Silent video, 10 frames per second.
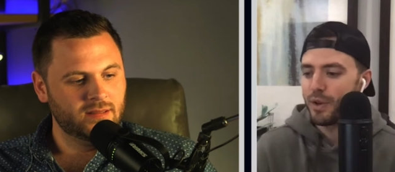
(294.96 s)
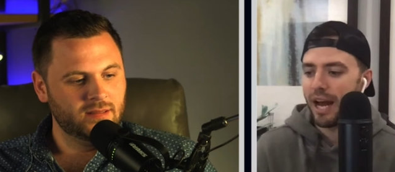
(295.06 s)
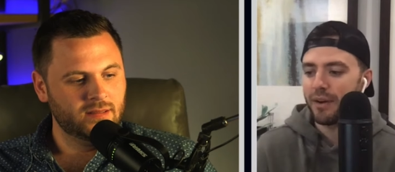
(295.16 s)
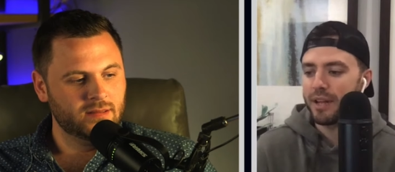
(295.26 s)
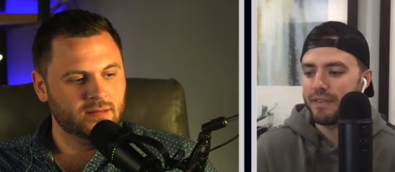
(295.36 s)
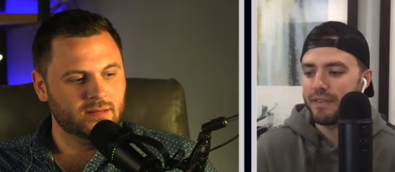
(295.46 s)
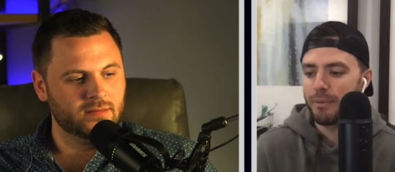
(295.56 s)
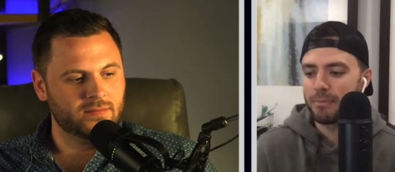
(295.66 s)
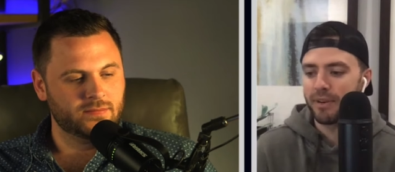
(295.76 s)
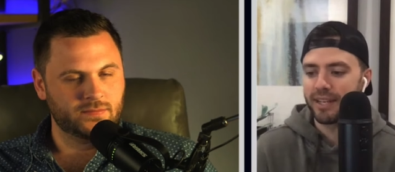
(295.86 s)
Speaker 1: dude, I don't even
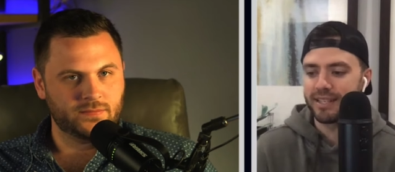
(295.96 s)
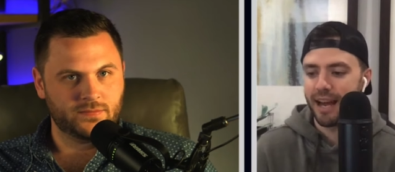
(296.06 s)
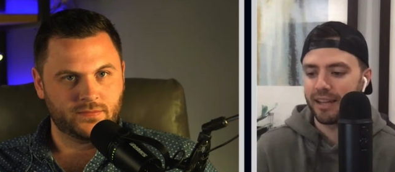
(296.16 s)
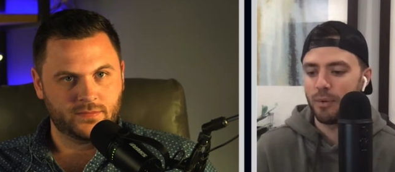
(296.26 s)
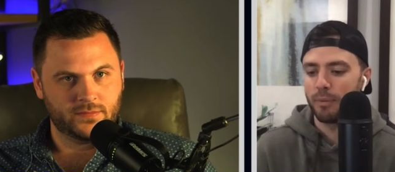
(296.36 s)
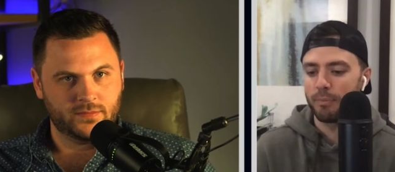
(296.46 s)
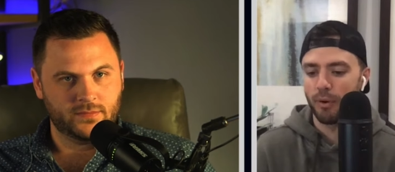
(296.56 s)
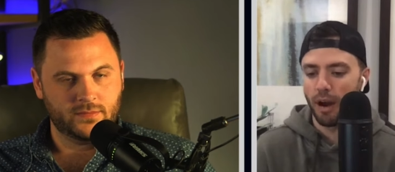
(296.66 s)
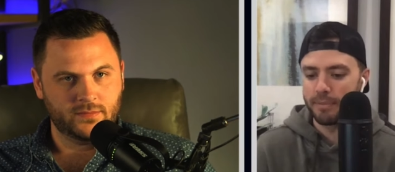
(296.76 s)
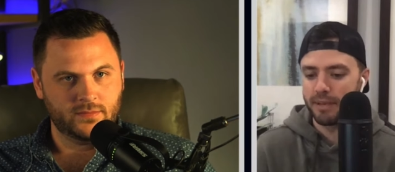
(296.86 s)
remember exactly what
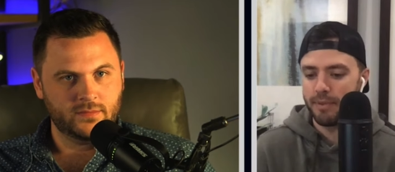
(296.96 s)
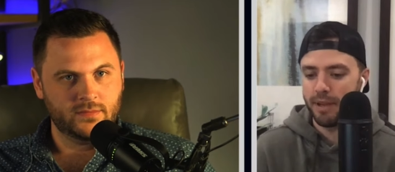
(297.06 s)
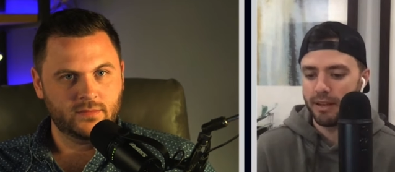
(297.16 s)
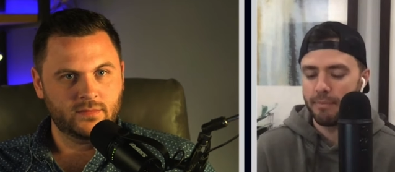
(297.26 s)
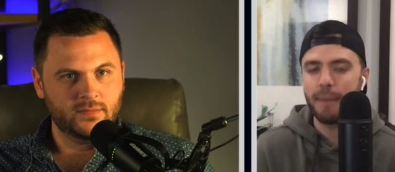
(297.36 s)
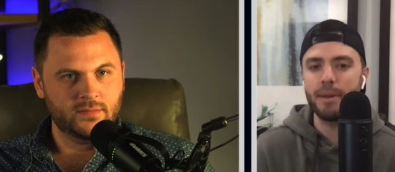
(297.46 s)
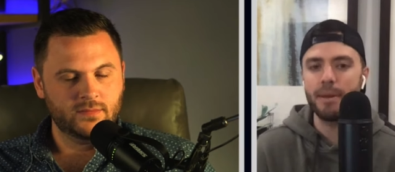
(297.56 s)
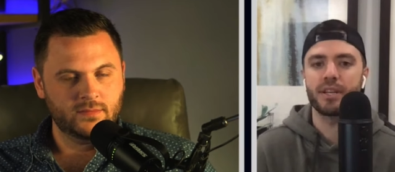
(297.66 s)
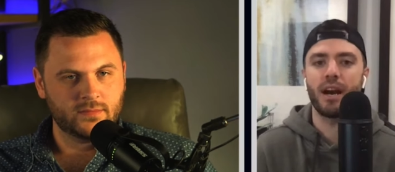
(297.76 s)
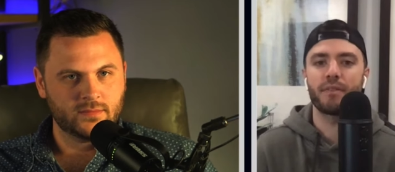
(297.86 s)
prompted me. Maybe it
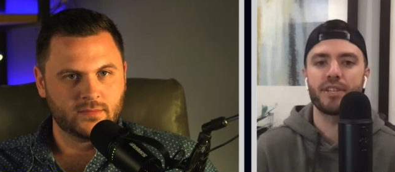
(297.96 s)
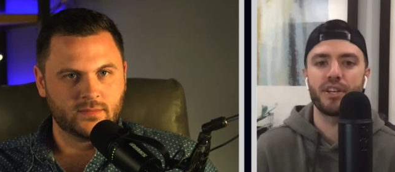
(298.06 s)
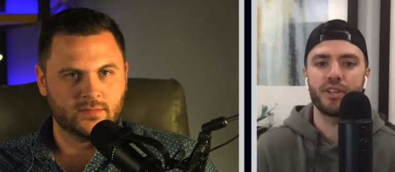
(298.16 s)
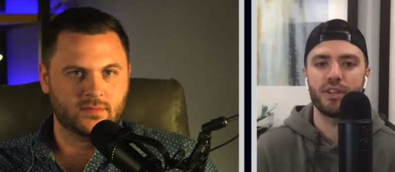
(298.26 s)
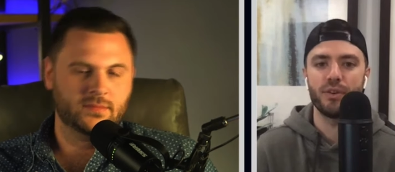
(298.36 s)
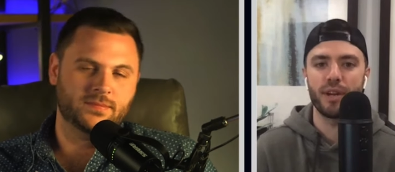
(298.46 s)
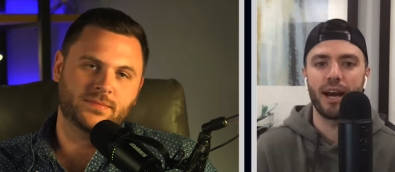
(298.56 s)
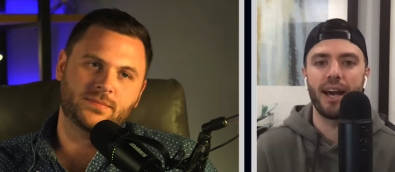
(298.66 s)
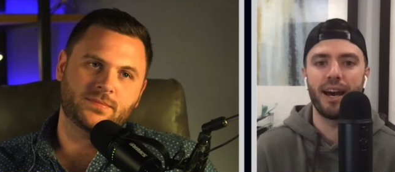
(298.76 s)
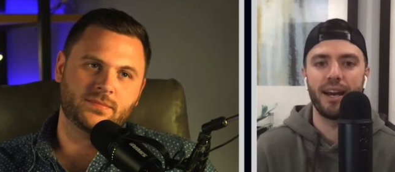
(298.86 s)
was a conversation you and
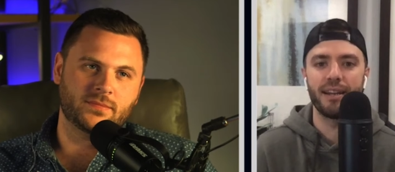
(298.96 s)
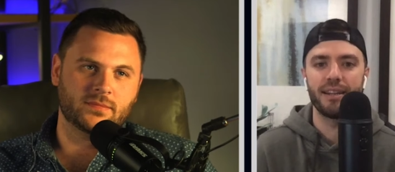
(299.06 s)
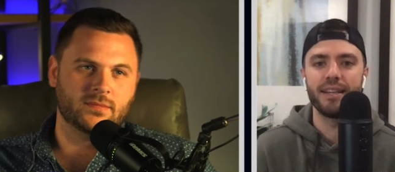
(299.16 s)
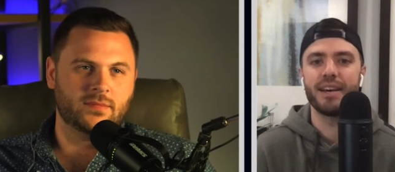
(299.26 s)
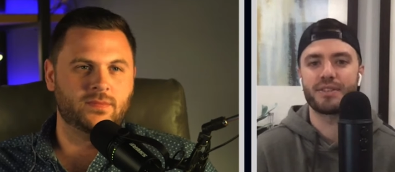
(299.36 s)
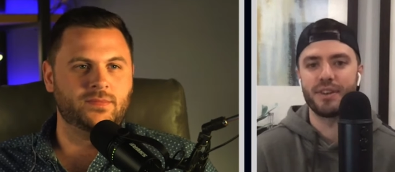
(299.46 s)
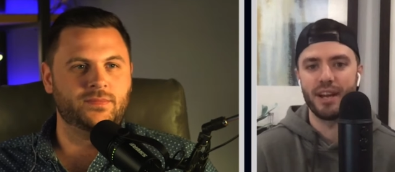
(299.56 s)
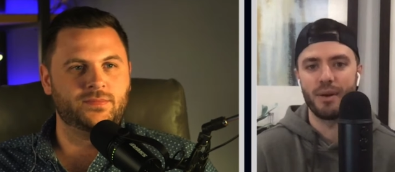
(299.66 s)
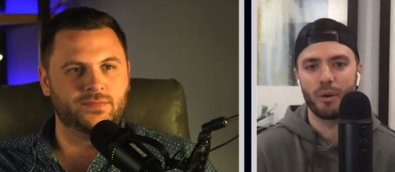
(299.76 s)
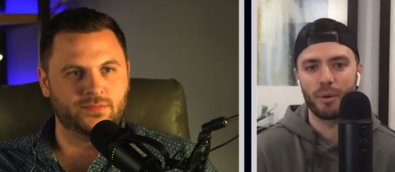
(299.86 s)
I had
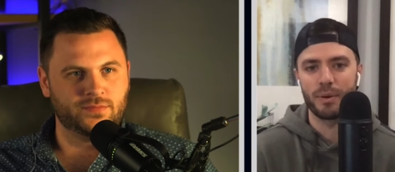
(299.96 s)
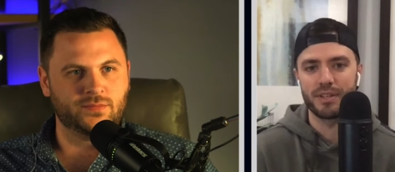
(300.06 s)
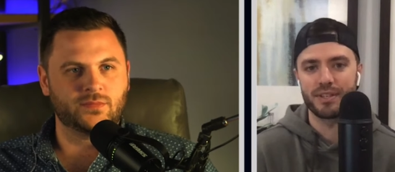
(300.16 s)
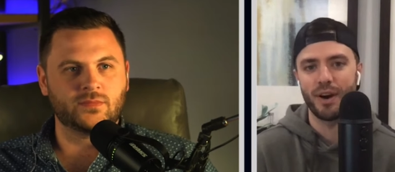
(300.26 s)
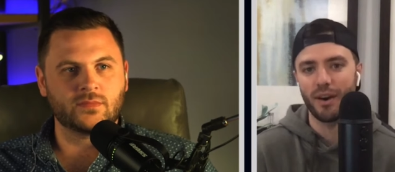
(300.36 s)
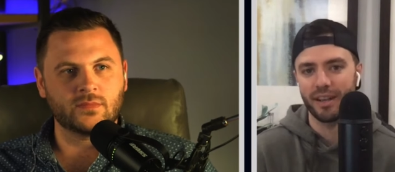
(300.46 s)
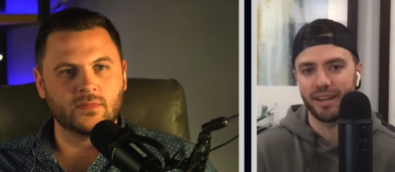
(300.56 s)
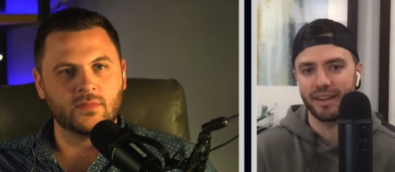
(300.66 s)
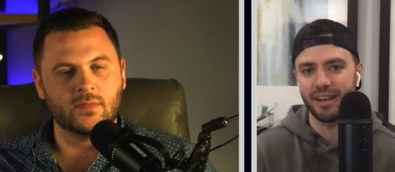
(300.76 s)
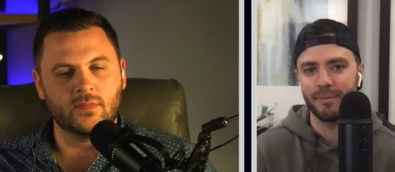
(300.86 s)
yesterday where we were
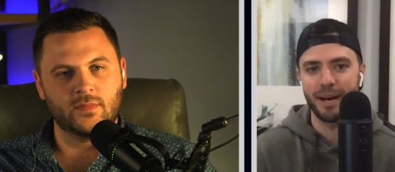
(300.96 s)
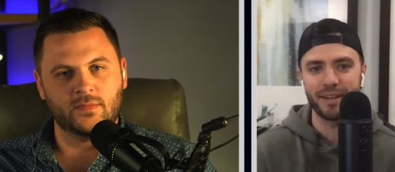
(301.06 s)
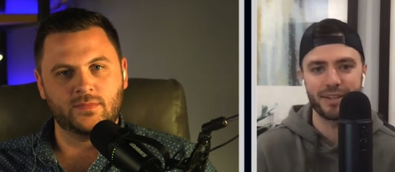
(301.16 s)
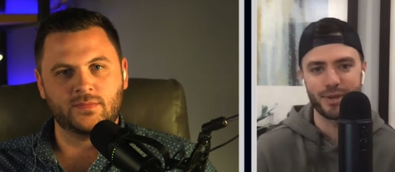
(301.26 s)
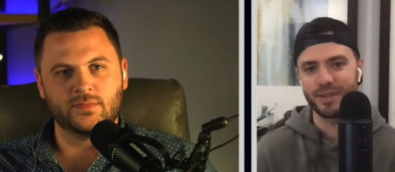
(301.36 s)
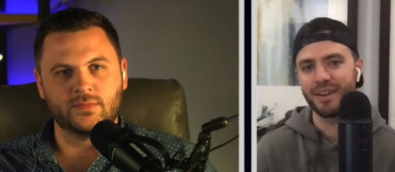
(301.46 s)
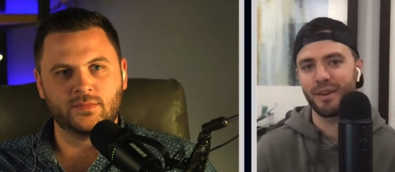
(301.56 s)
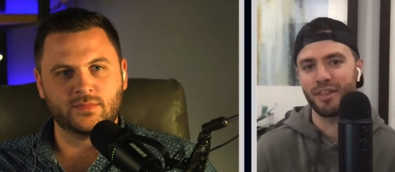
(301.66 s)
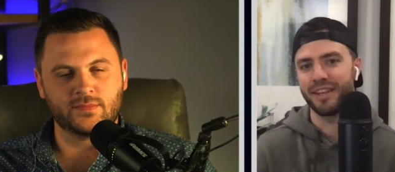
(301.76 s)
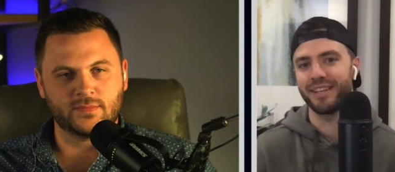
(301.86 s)
talking about
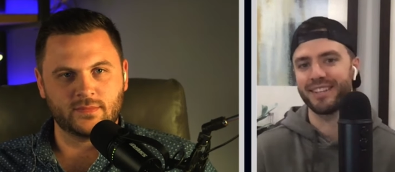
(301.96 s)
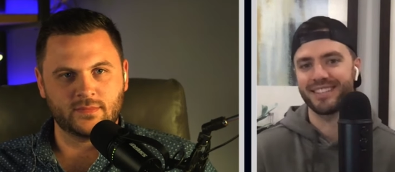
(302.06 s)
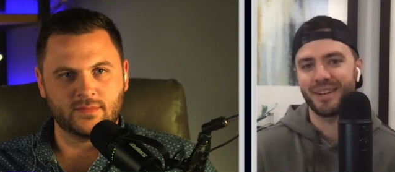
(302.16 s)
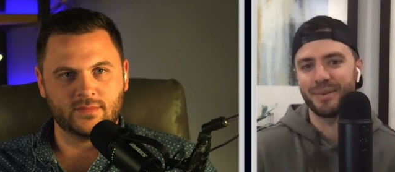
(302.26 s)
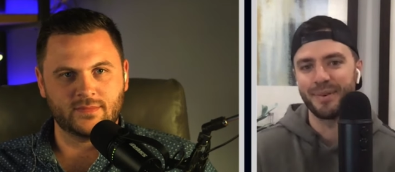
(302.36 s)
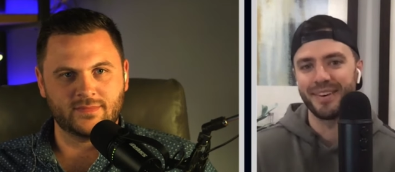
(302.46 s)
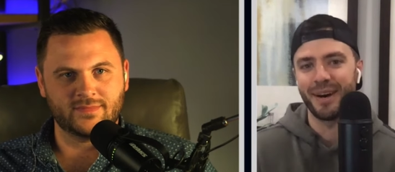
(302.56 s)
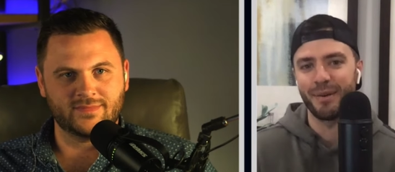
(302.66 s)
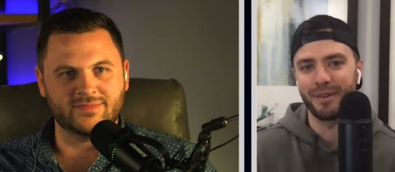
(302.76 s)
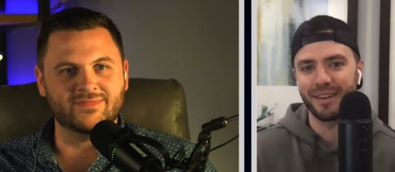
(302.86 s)
certain things. I will
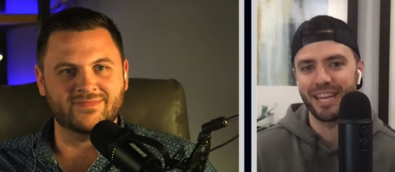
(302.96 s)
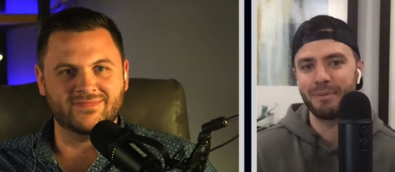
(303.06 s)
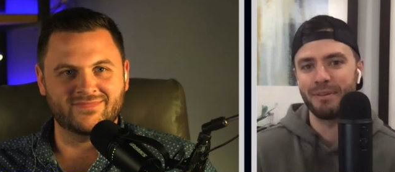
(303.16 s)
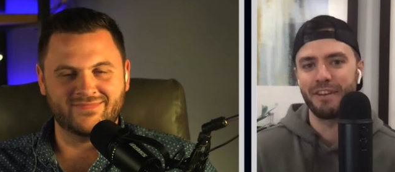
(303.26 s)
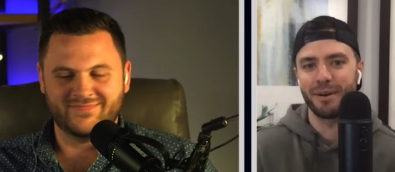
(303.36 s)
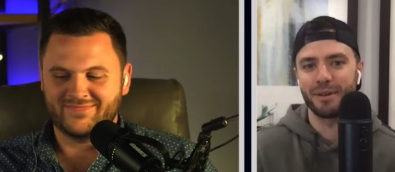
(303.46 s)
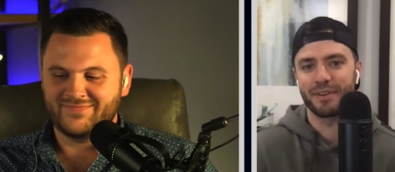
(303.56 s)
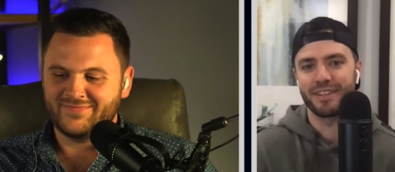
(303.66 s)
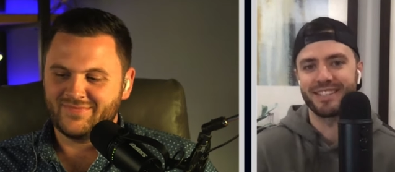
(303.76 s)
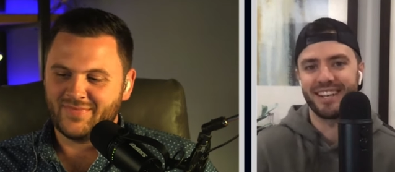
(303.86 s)
mm -hmm. keep it veiled
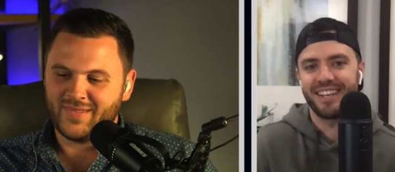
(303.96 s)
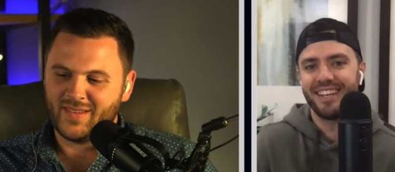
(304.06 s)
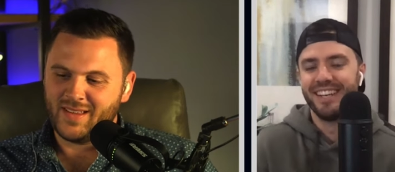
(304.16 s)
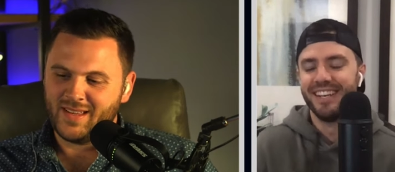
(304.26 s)
for a second